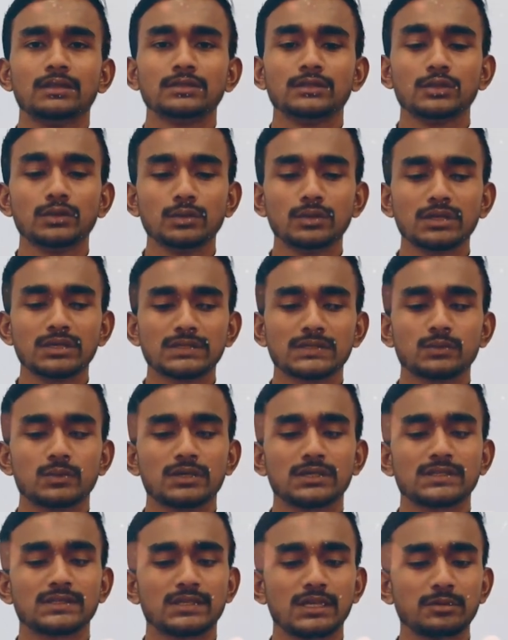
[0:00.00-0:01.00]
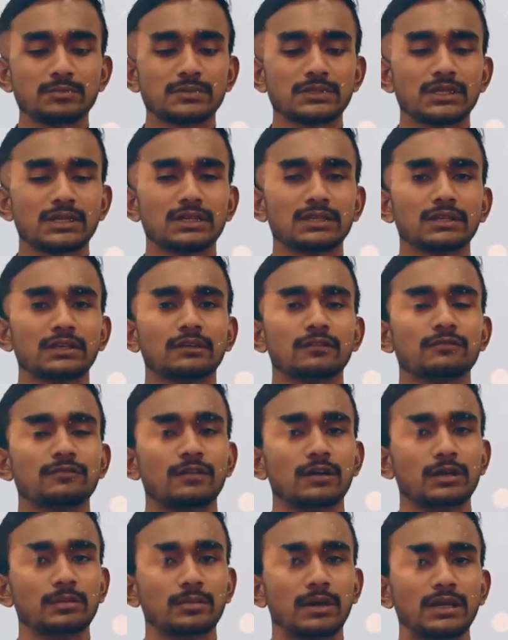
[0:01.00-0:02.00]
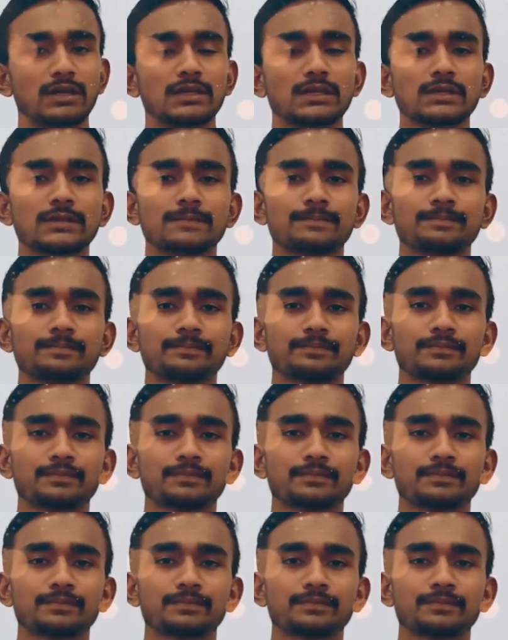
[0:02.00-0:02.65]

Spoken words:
Judas was tempted for money.